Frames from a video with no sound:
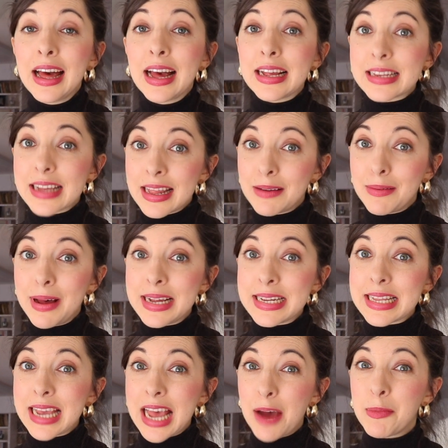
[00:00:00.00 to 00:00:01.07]
because
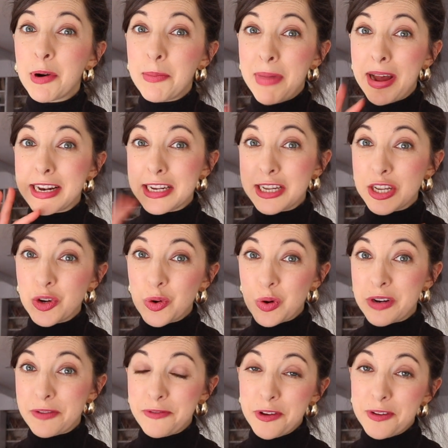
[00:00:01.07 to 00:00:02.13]
otherwise the camera might
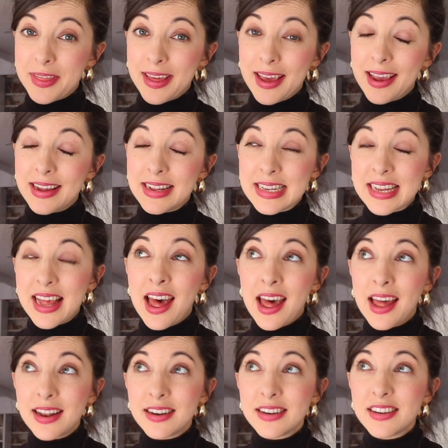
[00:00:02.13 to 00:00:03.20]
distort a few things
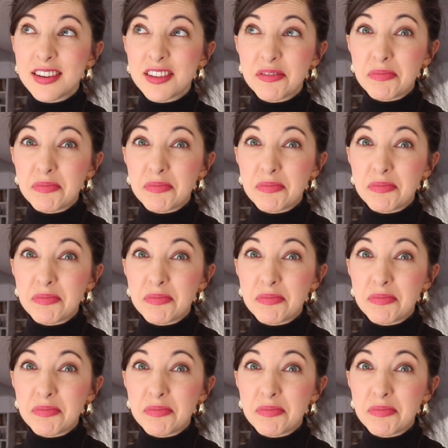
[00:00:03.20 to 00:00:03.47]
and